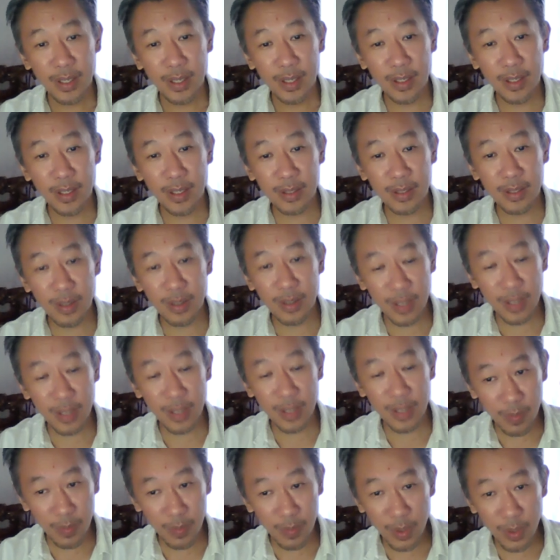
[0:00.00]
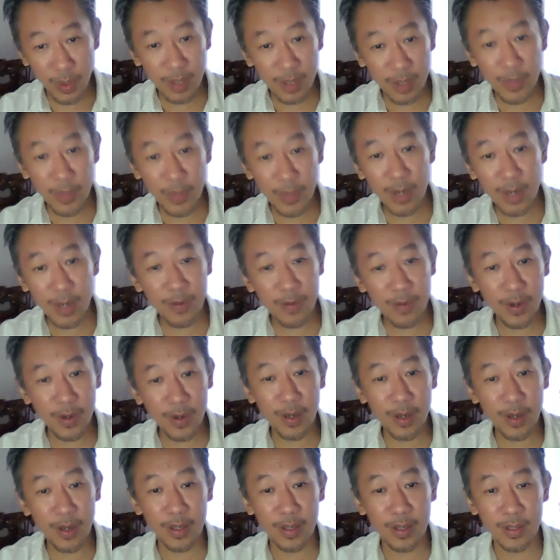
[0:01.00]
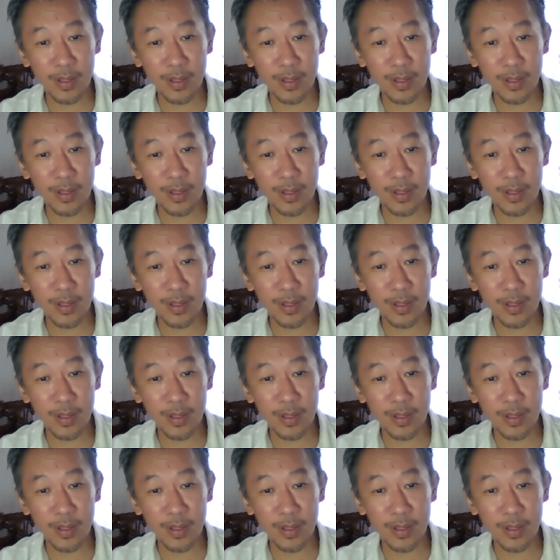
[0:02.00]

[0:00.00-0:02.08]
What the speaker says: It's a blossoming of God.